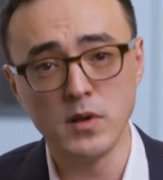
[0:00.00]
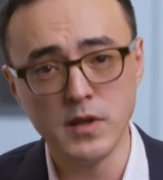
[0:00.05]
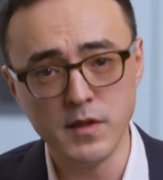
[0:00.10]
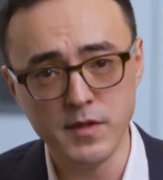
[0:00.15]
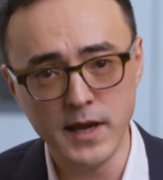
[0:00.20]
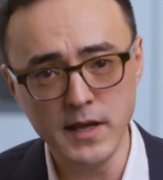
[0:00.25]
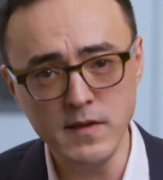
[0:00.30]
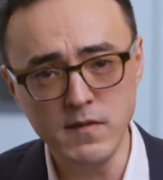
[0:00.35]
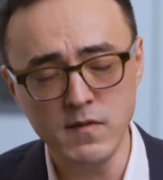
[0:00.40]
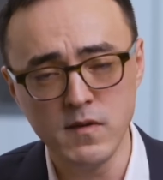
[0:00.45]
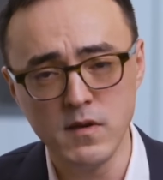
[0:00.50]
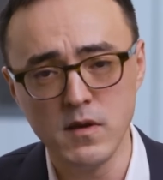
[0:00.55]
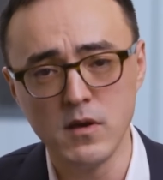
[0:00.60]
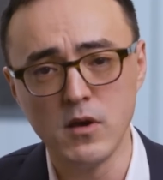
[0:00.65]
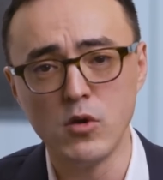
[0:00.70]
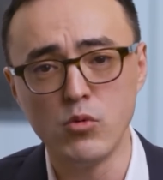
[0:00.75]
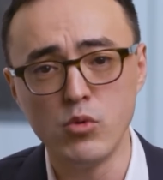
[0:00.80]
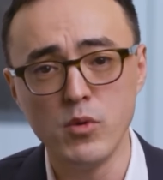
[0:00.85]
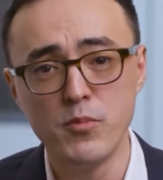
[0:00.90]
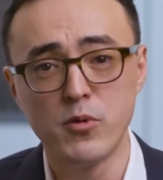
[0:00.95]
only that,
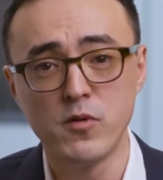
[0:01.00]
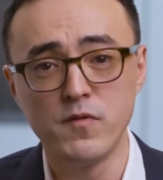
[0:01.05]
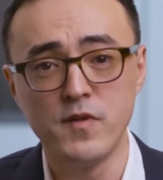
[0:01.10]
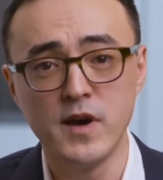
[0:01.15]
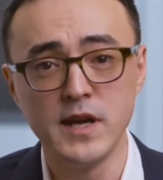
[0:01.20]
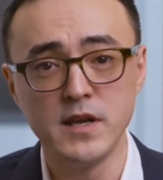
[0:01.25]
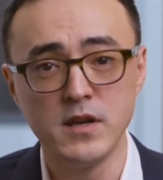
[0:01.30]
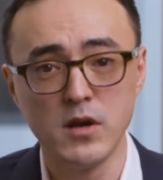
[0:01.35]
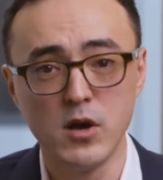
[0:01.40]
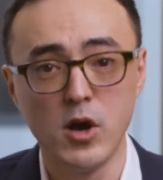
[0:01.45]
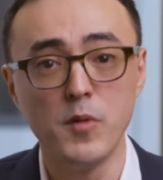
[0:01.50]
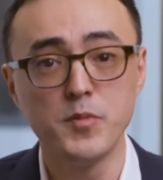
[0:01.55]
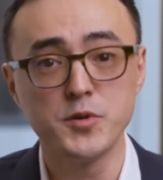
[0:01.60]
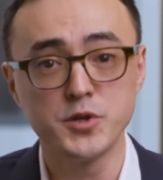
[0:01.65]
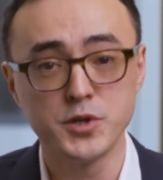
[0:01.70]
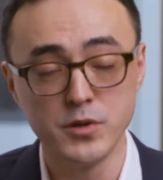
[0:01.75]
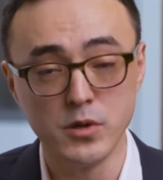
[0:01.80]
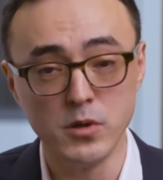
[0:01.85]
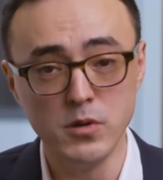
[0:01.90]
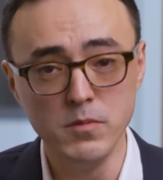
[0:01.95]
uh, we provide
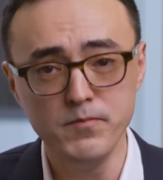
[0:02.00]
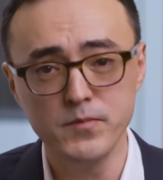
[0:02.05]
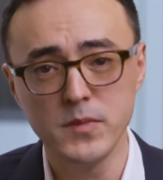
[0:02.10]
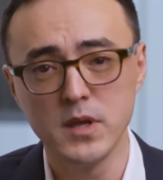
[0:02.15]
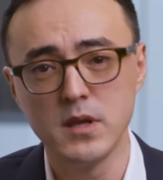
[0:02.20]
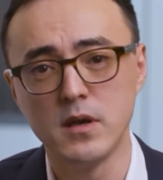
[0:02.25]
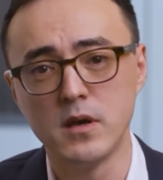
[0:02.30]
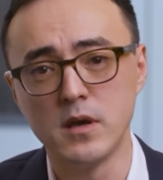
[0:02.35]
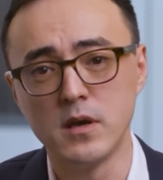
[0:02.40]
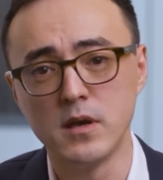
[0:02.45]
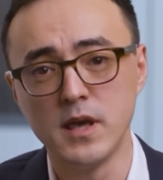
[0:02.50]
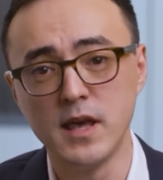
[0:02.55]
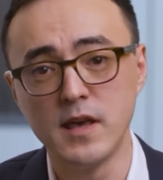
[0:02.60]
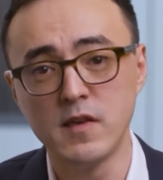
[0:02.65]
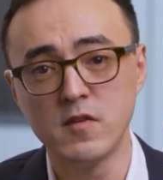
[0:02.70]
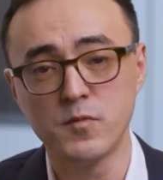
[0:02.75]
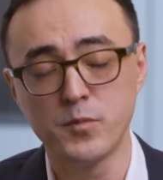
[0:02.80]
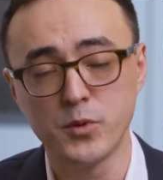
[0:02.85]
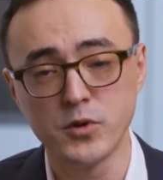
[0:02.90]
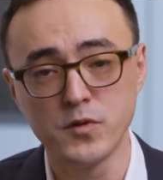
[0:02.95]
optional
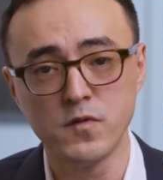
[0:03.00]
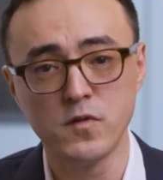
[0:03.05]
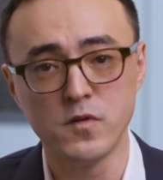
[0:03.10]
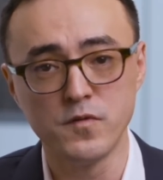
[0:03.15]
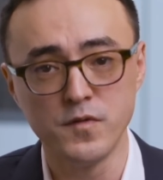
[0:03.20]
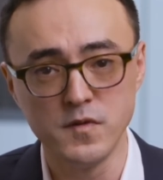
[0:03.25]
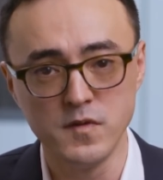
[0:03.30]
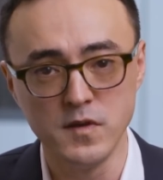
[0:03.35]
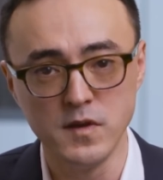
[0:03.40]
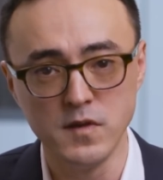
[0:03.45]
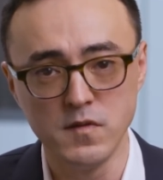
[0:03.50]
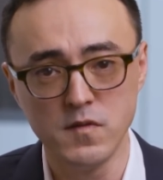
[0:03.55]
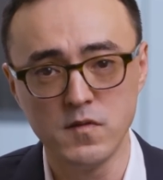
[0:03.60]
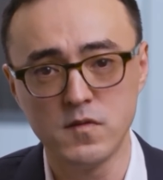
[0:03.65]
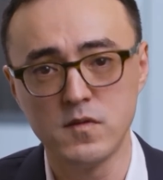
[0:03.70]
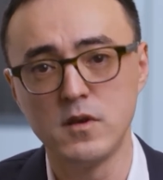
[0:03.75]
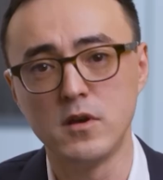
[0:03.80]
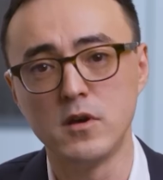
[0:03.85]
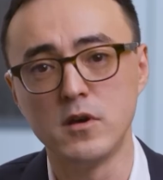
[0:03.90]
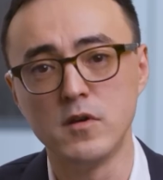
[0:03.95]
expert
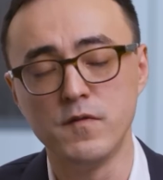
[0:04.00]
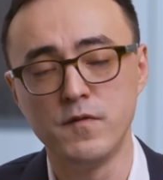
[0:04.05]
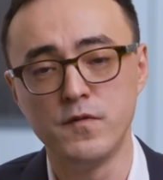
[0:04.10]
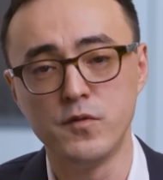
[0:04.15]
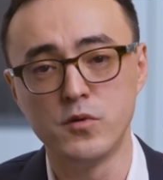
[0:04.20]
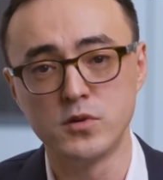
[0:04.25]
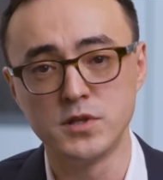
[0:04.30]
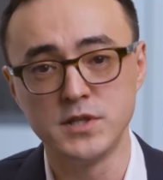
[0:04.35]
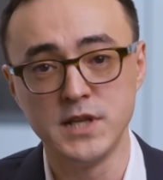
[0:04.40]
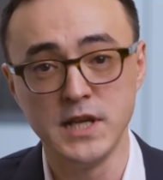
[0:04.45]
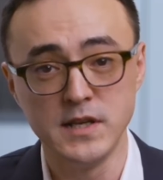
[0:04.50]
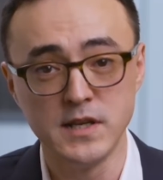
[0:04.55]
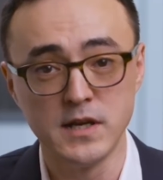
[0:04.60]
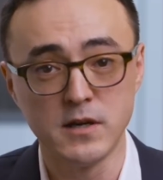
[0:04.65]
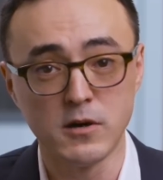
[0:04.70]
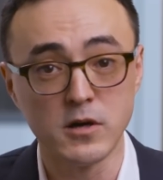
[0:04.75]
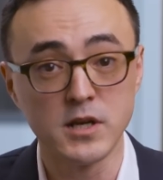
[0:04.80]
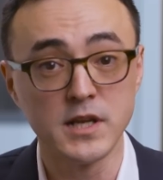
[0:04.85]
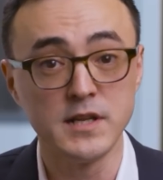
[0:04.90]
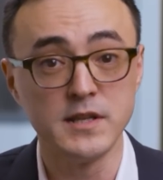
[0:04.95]
services uh, for data
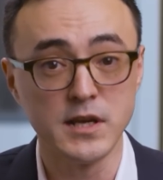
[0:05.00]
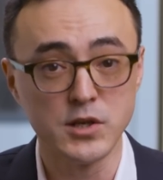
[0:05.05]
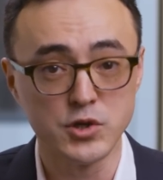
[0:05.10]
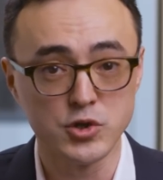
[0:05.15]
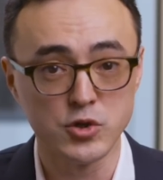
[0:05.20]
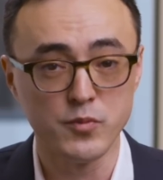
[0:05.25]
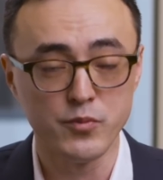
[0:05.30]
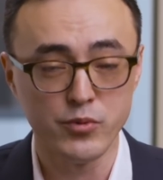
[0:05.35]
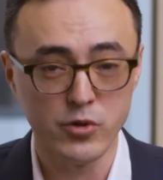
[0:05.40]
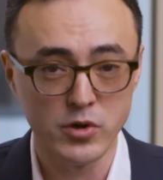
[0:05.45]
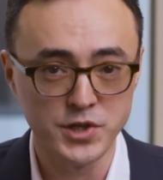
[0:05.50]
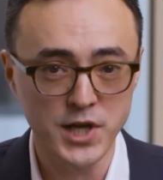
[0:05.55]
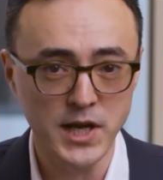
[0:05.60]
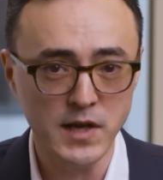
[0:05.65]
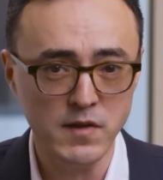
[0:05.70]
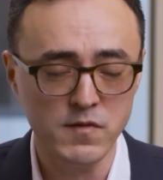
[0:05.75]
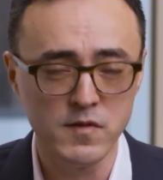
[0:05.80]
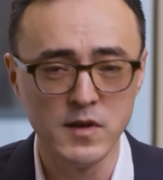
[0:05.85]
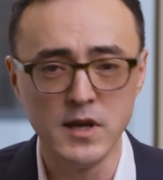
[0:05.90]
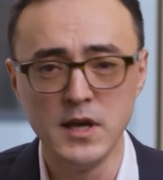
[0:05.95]
architecture
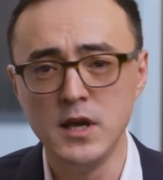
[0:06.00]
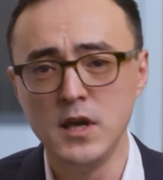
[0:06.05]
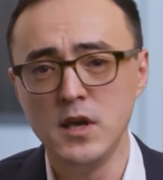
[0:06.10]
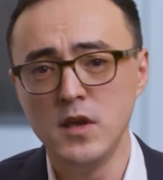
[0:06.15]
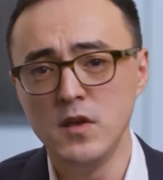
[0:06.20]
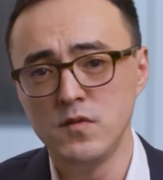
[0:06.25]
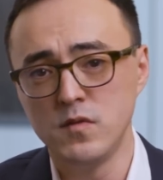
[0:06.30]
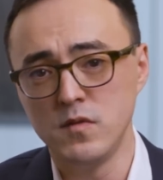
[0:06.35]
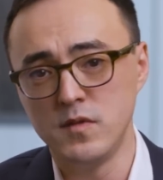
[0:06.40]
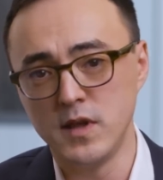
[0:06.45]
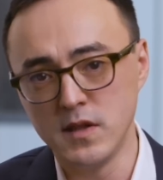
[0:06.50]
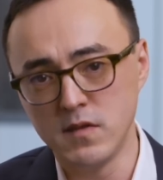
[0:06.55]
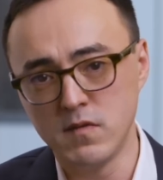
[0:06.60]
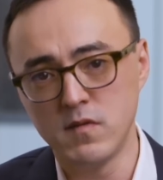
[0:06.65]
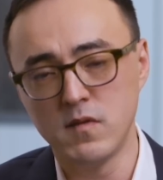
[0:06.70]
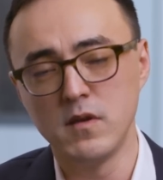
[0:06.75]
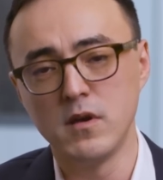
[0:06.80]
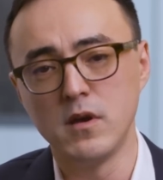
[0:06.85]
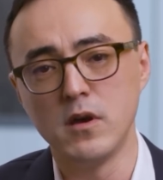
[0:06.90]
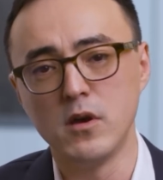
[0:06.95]
projects so
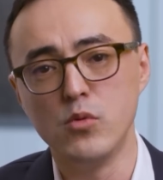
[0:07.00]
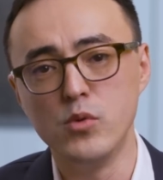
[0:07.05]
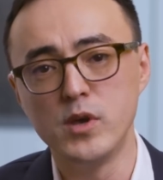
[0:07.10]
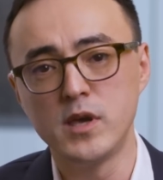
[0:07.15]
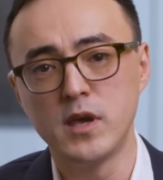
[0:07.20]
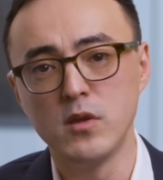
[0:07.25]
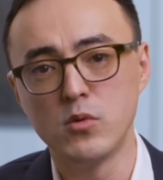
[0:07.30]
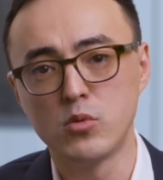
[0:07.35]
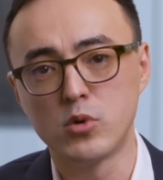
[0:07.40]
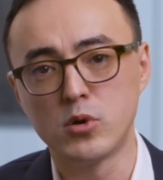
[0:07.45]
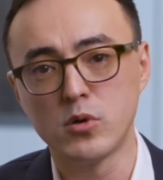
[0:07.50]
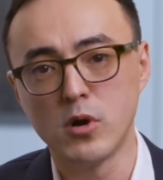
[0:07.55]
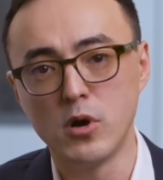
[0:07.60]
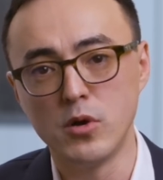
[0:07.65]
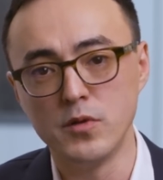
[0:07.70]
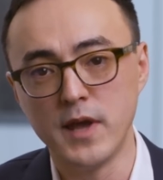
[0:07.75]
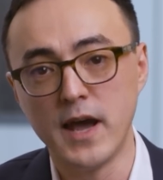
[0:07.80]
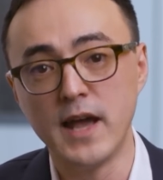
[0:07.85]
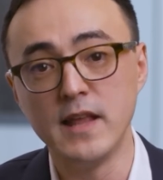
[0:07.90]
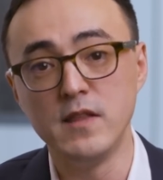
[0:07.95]
that uh, we can work
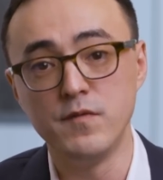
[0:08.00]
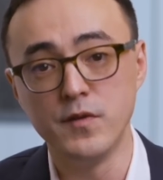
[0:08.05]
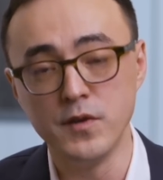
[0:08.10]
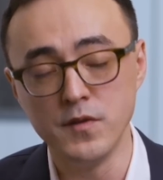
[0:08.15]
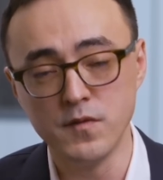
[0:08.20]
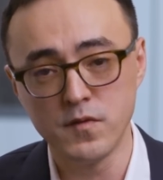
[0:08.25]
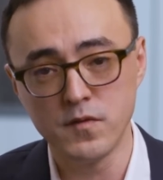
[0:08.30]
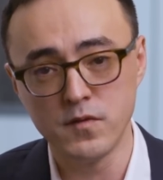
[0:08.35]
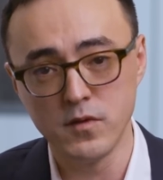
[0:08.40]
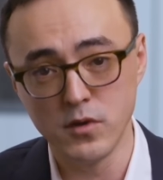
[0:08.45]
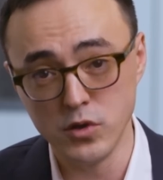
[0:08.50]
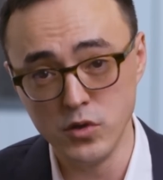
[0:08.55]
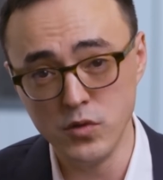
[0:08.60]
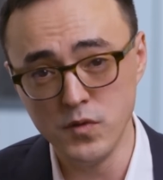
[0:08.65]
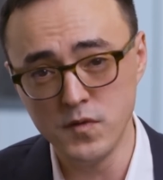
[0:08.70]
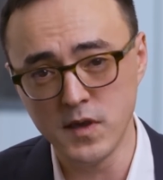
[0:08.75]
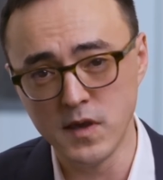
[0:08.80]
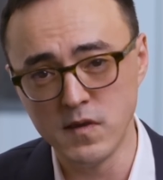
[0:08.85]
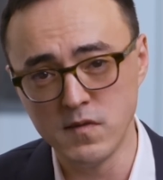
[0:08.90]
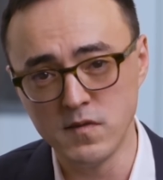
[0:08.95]
on advanced
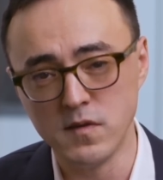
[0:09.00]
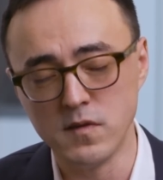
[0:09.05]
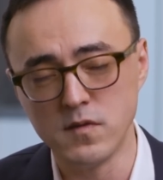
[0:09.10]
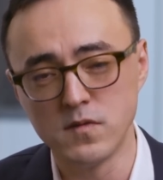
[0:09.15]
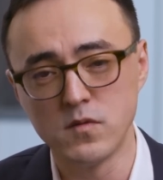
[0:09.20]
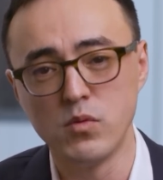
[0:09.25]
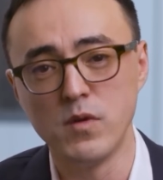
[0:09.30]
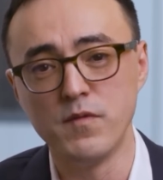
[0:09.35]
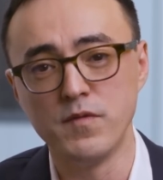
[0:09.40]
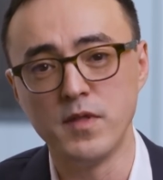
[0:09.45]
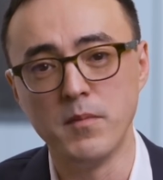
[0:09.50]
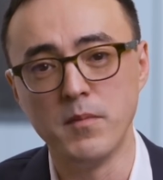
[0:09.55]
use cases with